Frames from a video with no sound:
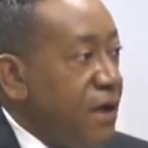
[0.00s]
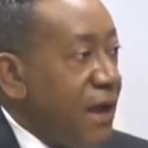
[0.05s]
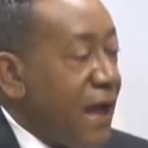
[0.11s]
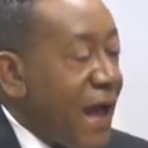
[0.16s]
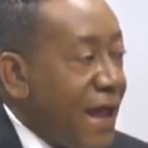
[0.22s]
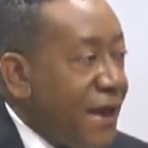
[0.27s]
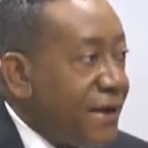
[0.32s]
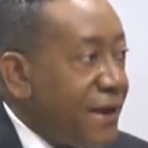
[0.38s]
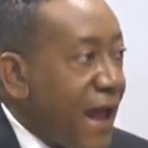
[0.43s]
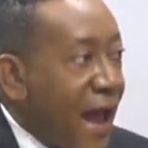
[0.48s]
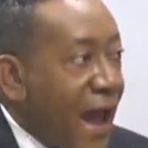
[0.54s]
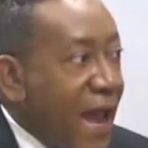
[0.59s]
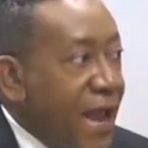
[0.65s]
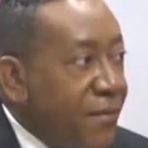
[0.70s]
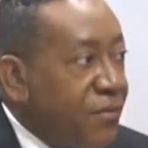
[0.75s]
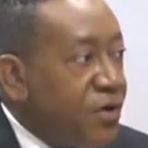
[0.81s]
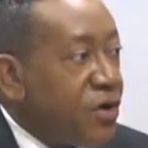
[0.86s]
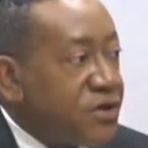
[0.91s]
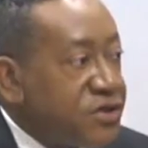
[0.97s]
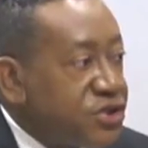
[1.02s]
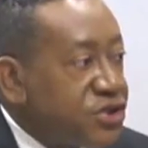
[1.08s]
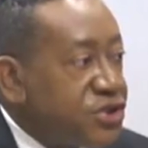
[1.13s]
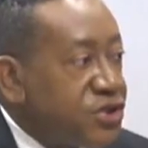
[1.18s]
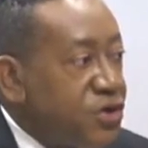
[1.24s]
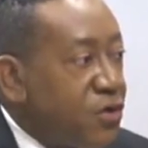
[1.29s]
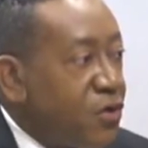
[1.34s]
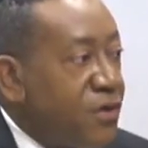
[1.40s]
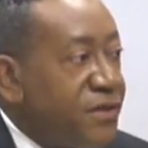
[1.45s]
And I am not
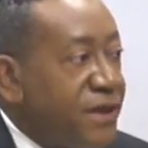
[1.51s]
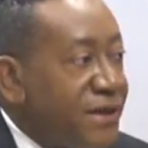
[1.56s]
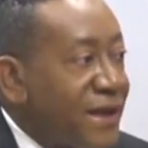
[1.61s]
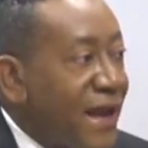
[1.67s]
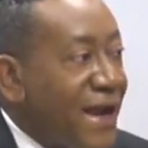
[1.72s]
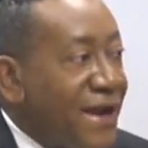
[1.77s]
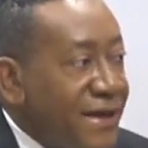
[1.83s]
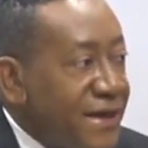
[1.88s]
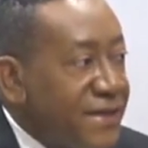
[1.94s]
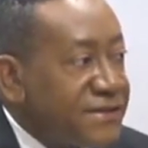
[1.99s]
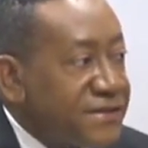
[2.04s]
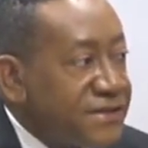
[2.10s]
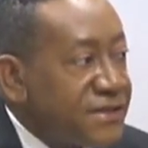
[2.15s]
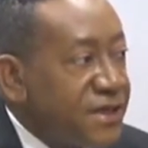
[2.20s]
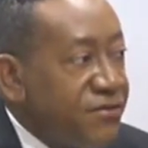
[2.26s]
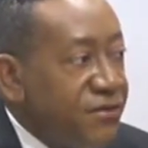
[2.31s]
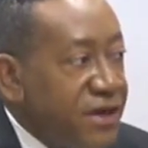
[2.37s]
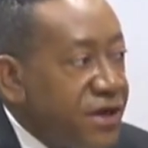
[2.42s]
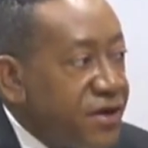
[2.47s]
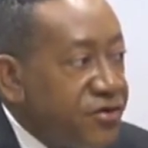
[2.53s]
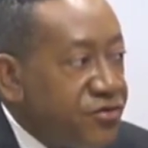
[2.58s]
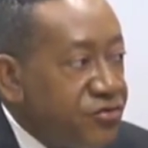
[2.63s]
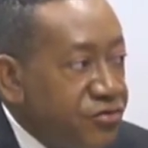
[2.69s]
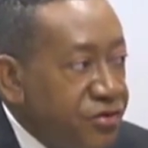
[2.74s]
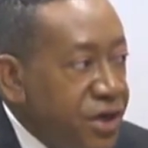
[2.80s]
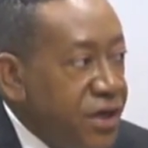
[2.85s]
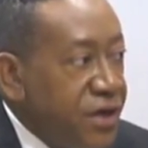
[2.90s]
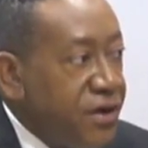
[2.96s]
sure that I necessarily
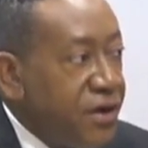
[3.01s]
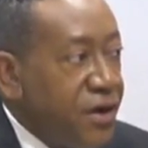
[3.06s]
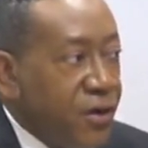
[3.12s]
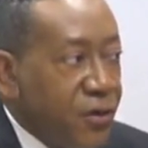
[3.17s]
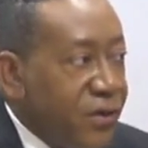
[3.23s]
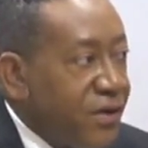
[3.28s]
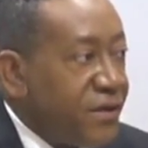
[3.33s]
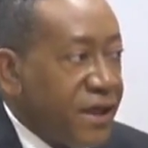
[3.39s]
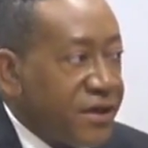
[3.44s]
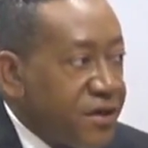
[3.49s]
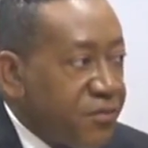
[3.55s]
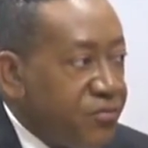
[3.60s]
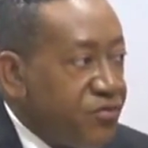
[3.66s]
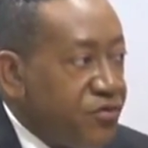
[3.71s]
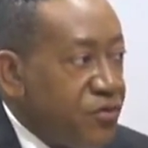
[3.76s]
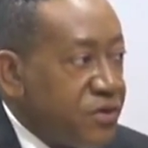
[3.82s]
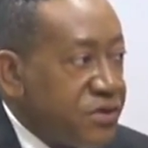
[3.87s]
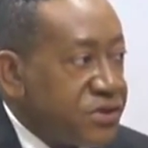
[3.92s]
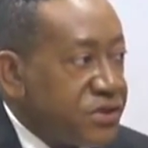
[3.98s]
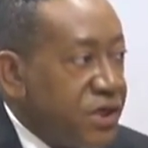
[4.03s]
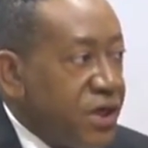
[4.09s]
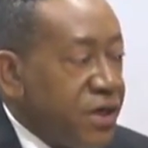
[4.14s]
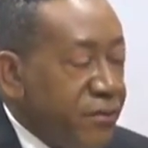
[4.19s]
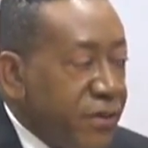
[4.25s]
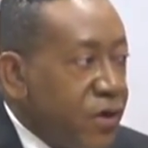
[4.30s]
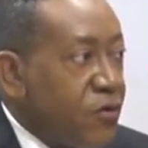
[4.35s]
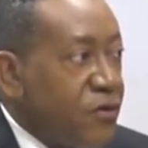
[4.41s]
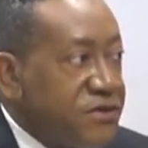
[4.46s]
agree with that approach,
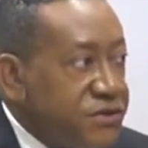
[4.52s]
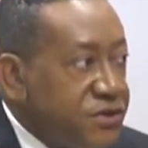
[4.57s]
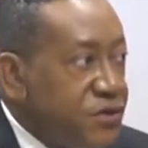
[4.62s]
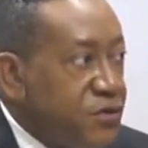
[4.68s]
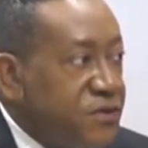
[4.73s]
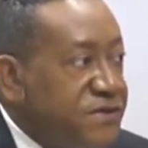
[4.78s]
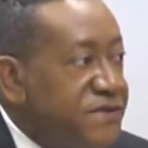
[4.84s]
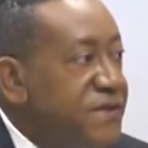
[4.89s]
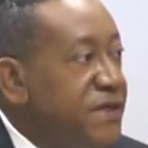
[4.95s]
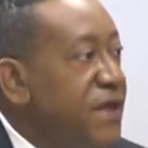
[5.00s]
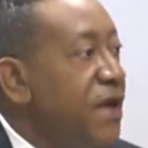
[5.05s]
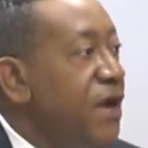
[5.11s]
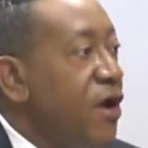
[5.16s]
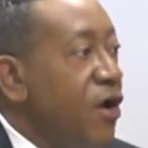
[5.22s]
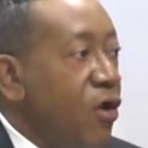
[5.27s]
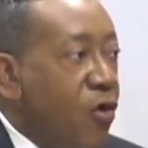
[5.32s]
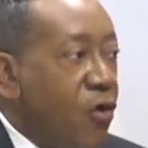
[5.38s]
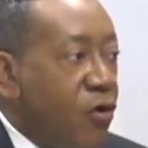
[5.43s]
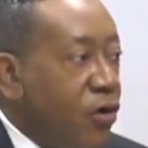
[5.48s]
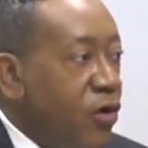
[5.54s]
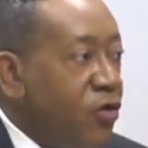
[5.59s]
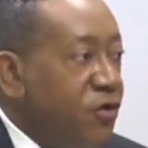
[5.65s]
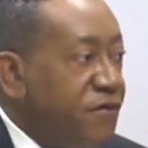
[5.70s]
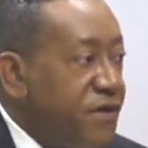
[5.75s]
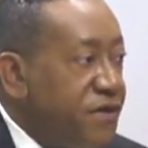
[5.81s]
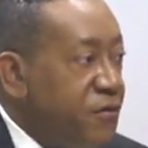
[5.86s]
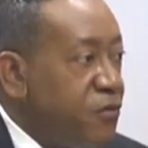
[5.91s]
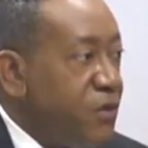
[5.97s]
because you see all
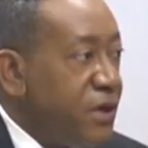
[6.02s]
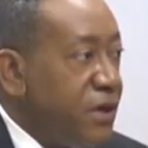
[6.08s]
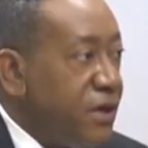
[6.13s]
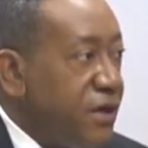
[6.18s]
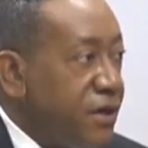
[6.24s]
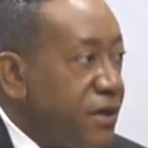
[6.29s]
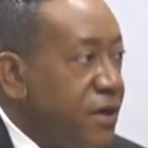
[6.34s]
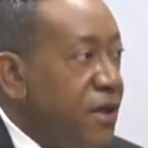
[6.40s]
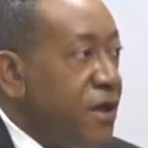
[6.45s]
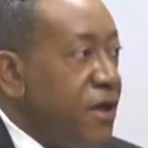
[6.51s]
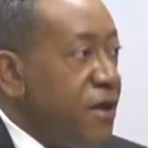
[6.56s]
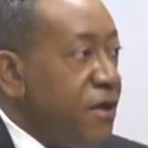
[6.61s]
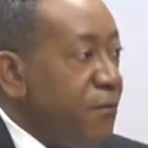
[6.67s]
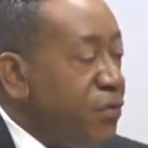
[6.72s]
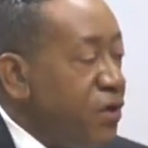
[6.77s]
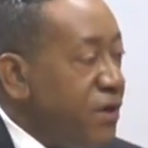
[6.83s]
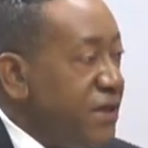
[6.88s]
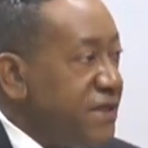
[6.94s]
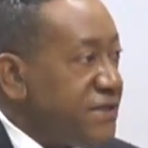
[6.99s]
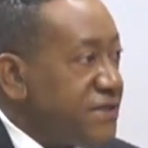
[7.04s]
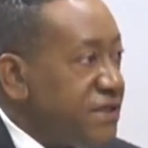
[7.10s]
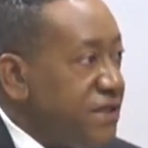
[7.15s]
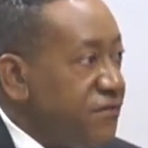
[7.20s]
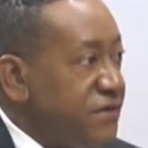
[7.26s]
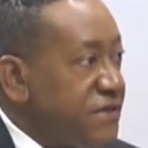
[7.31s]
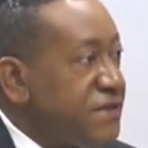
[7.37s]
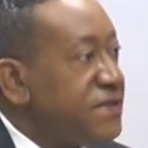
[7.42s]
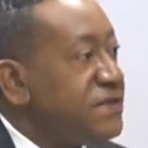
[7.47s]
over the world, police
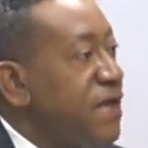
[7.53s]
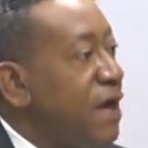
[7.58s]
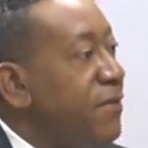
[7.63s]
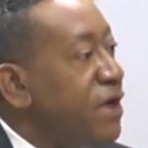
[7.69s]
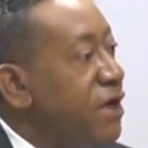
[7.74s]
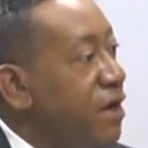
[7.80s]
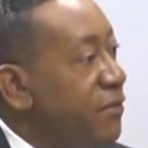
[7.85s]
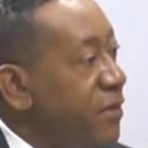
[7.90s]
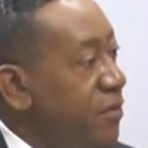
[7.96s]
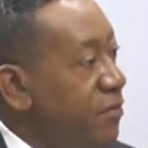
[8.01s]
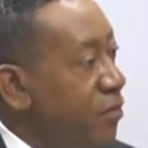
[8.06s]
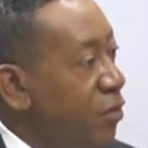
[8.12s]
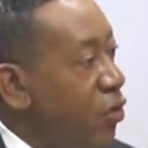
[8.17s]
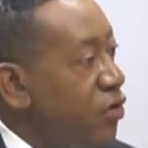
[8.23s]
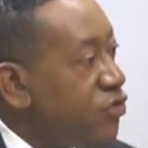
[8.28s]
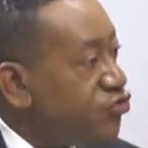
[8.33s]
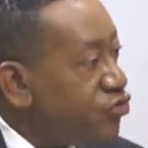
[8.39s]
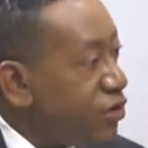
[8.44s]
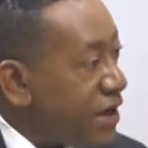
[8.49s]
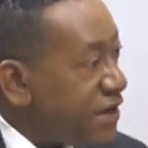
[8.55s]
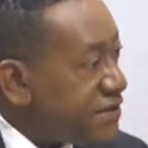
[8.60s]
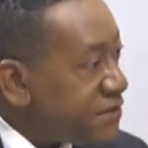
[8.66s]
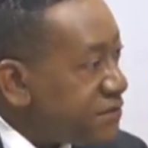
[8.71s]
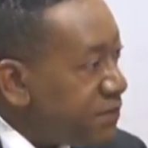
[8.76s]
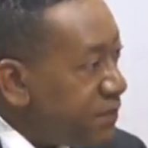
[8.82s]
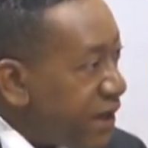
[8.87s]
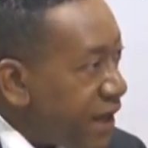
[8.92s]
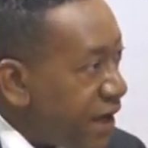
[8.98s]
services are becoming more
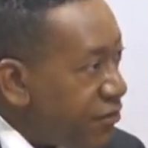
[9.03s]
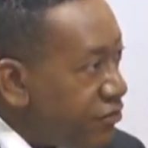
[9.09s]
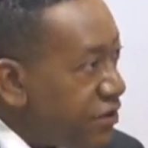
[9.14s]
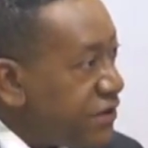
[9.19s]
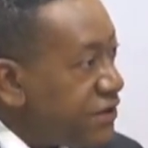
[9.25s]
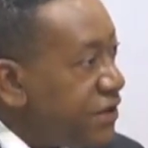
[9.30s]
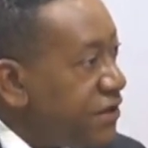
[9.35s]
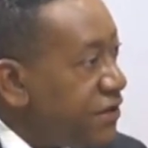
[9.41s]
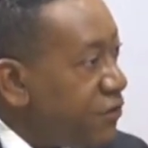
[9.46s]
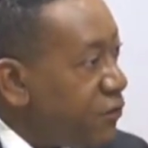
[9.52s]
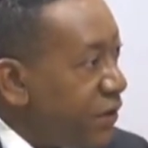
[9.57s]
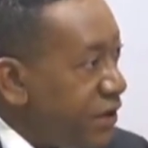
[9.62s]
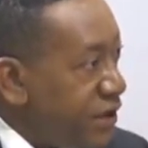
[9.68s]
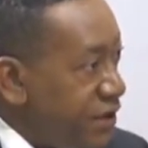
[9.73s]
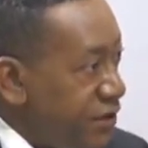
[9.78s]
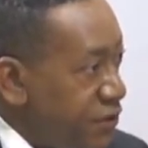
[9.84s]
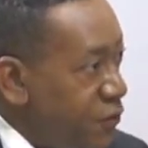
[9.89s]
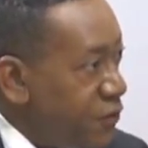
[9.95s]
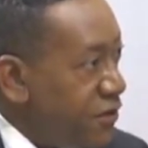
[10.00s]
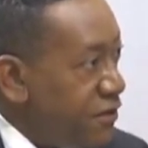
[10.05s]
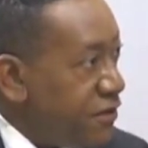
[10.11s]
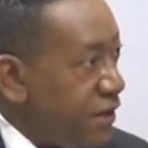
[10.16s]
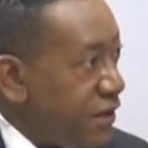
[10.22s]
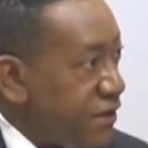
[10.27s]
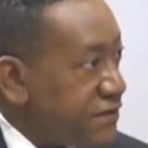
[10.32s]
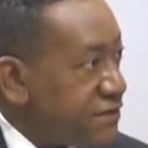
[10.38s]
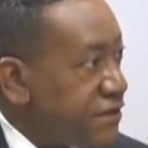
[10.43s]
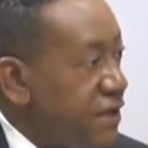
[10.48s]
transparent in the way they do
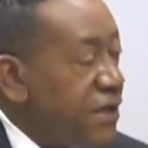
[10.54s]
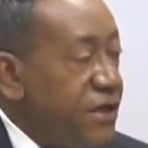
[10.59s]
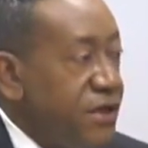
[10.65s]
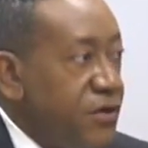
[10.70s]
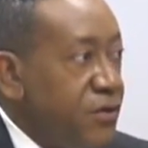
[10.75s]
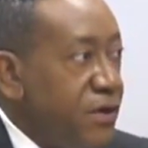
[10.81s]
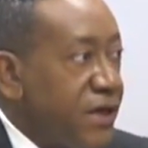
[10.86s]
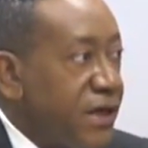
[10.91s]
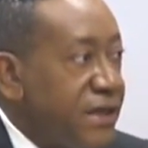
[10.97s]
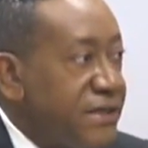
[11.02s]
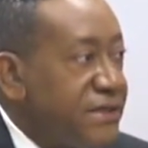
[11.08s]
things. You look at